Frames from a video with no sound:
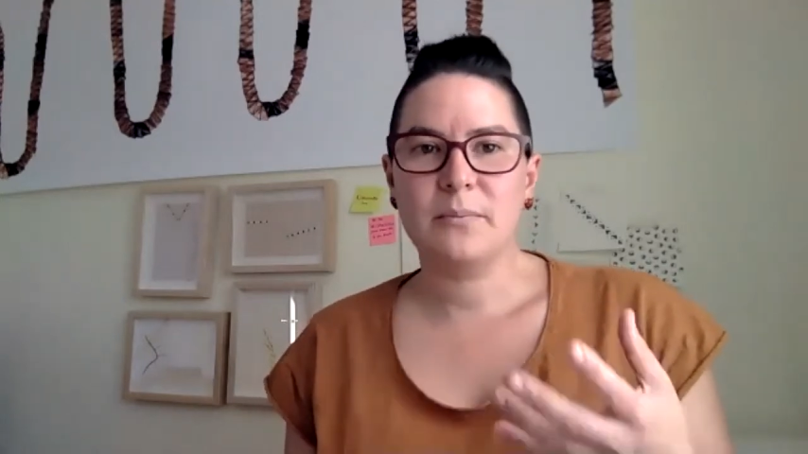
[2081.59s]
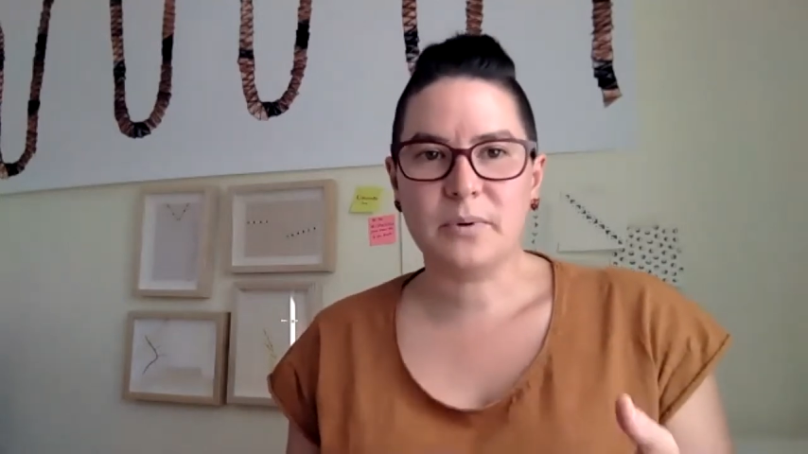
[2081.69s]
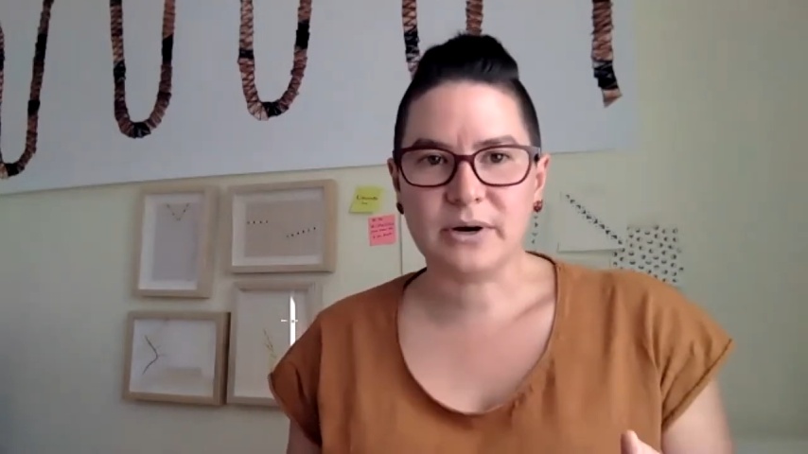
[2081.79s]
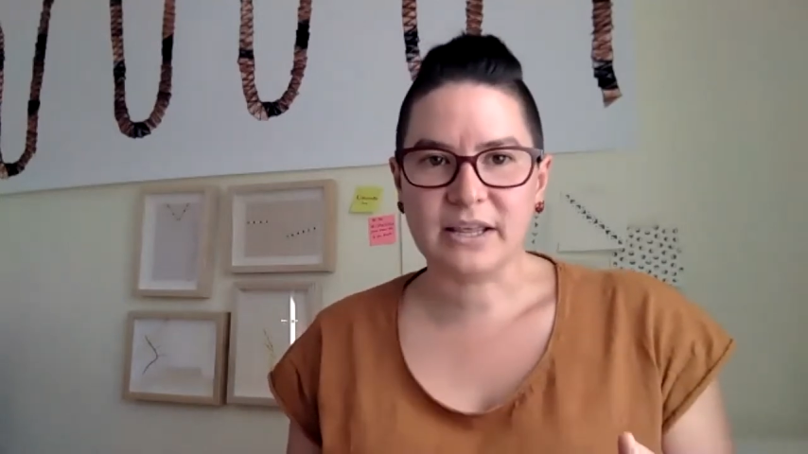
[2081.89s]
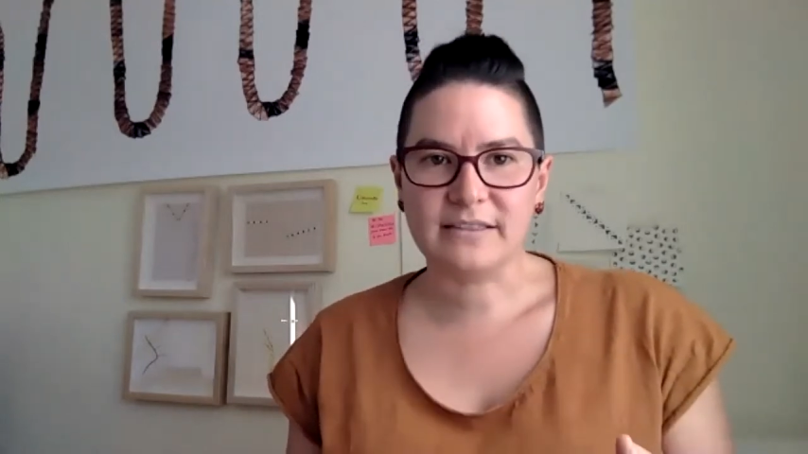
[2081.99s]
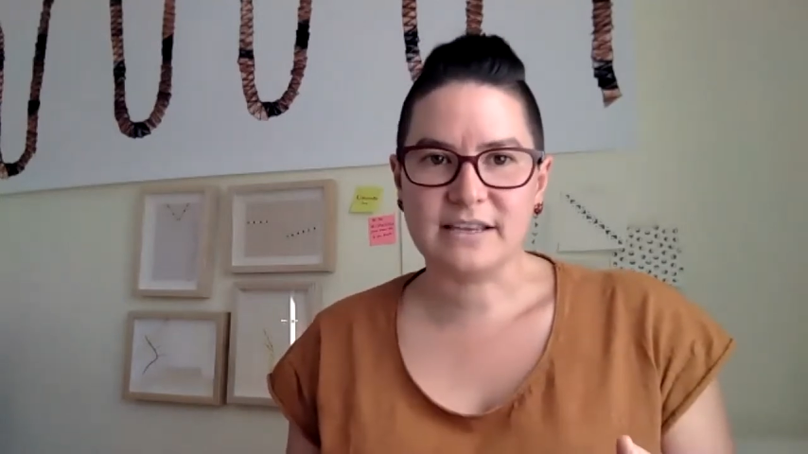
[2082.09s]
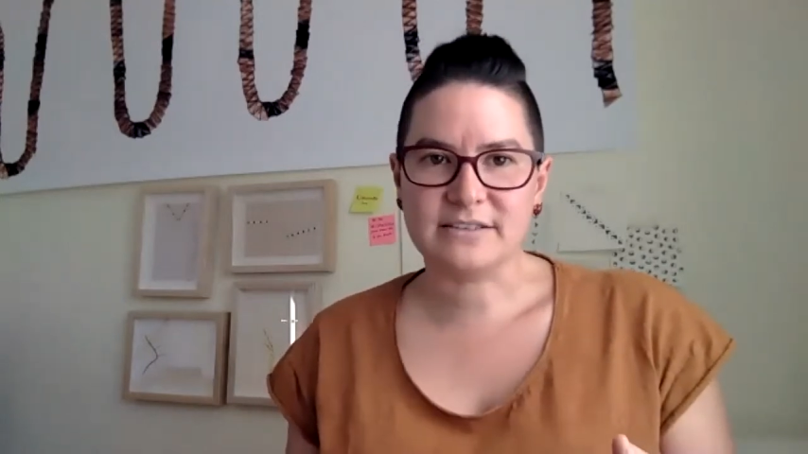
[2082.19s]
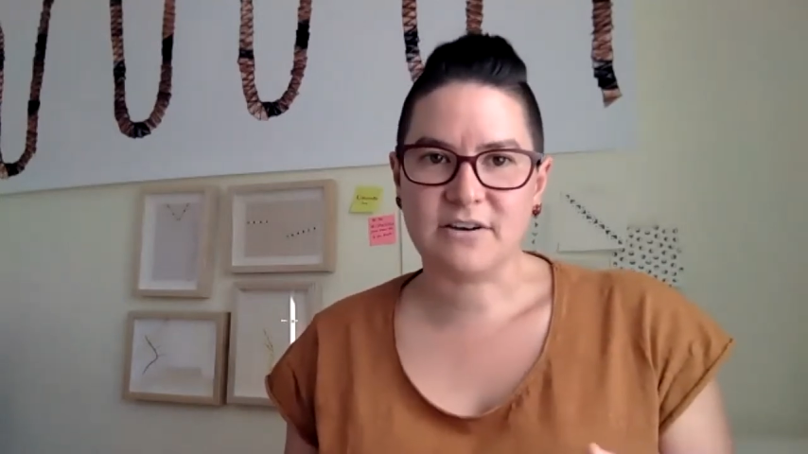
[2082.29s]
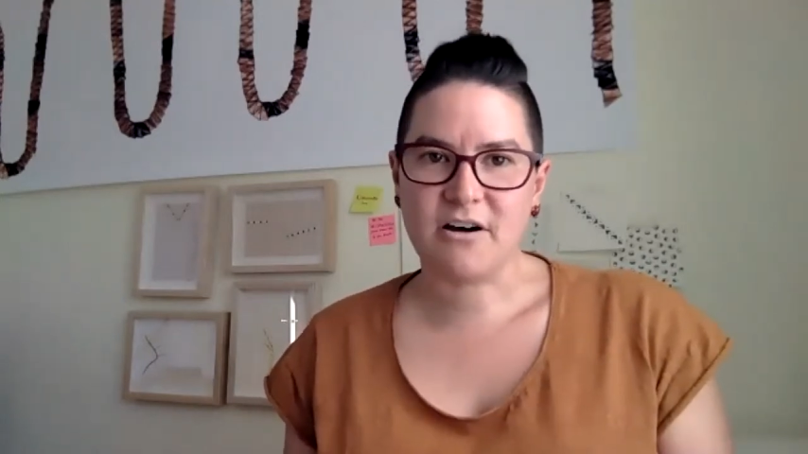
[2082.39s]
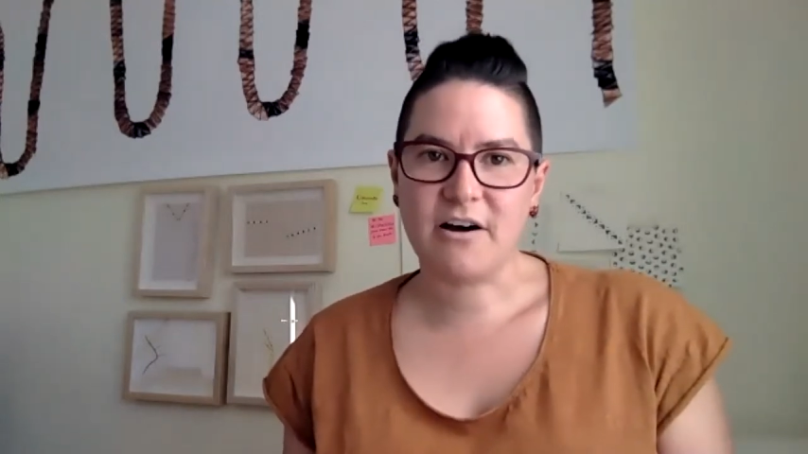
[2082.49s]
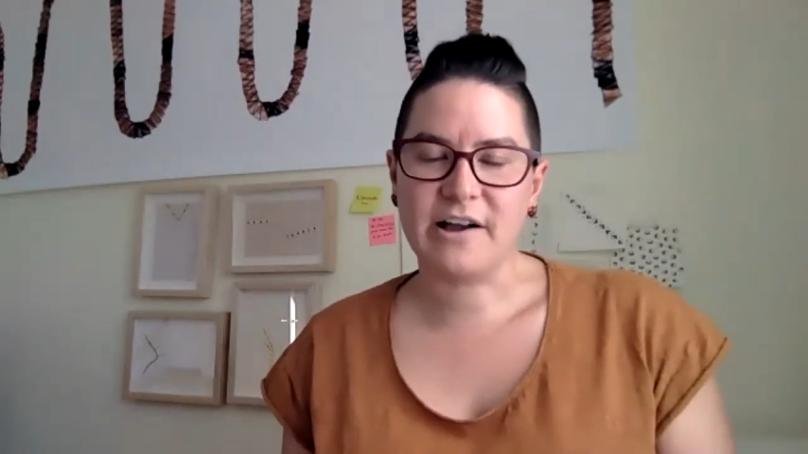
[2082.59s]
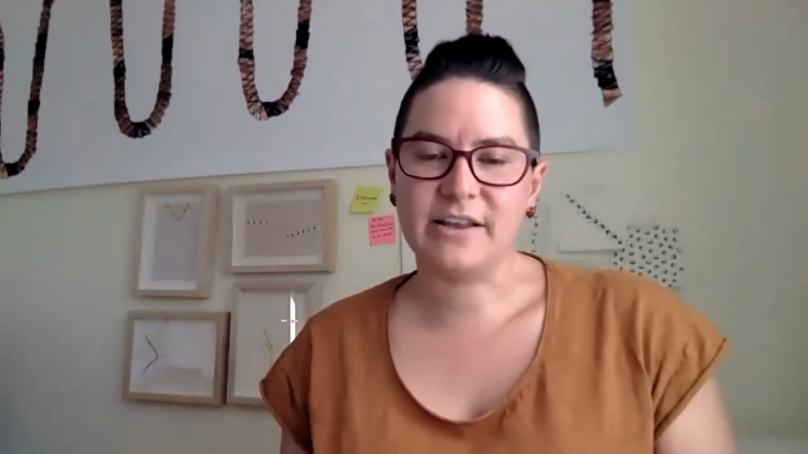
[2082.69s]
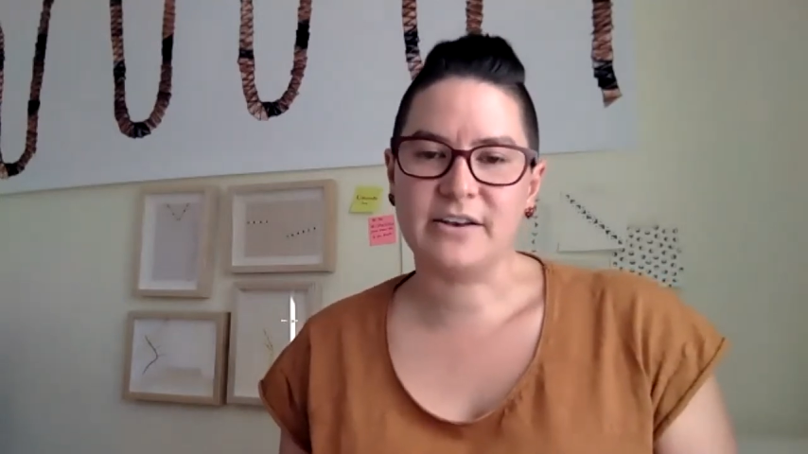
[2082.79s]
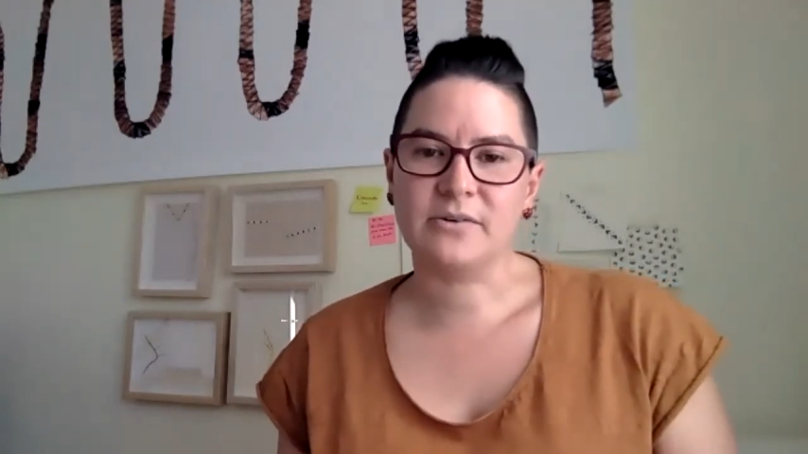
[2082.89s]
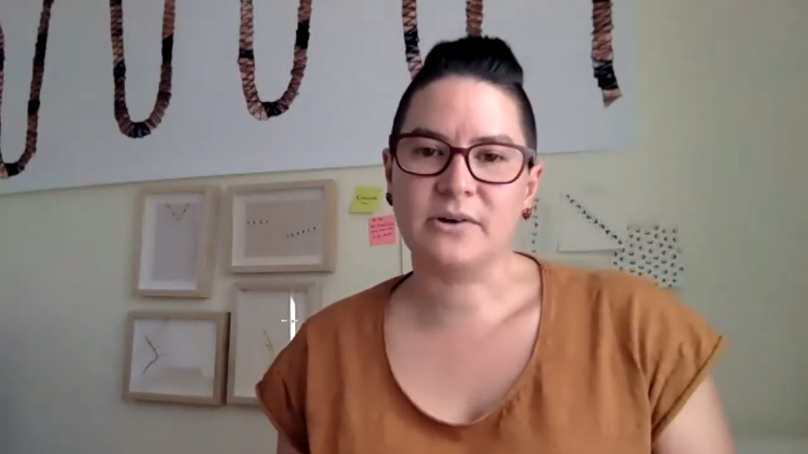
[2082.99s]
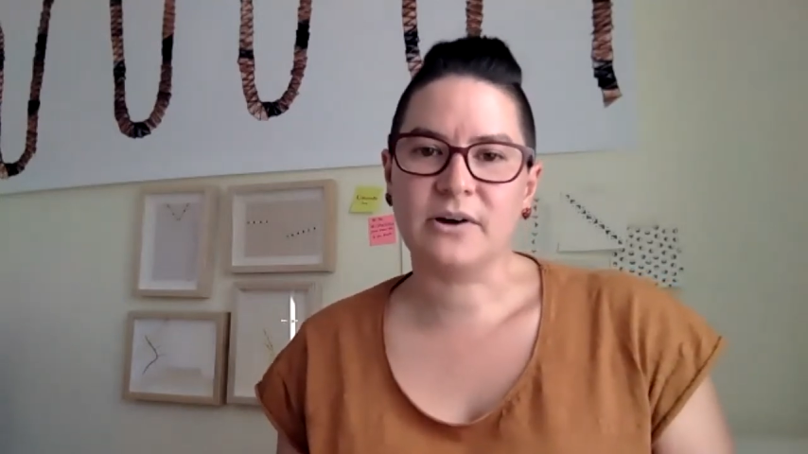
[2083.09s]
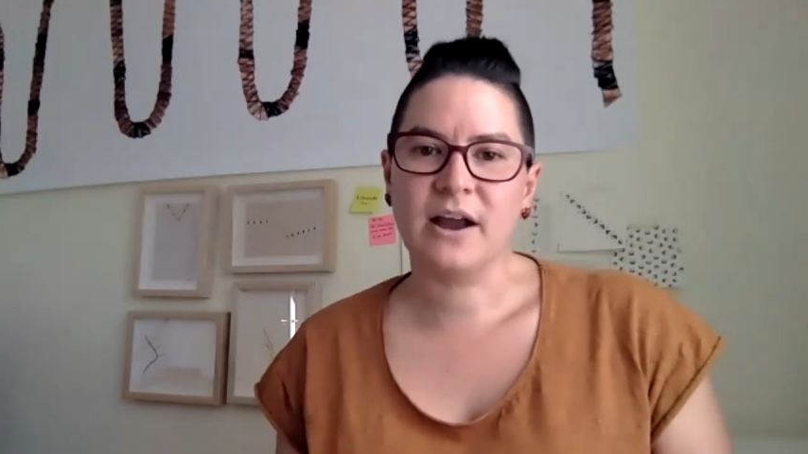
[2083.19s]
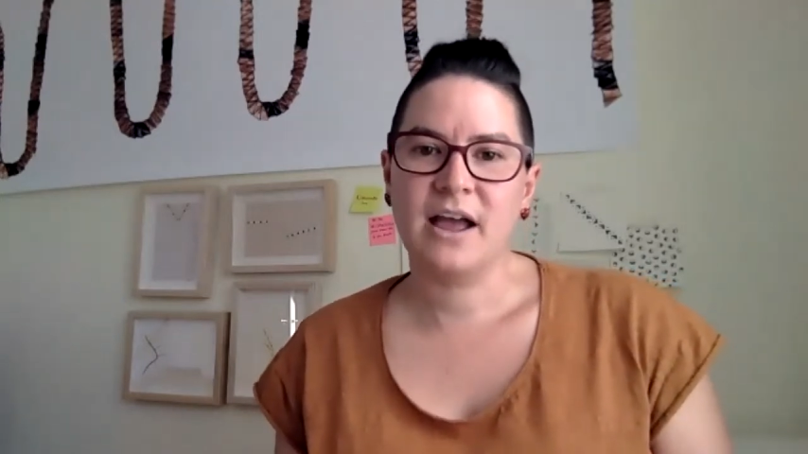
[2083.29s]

putting these on, or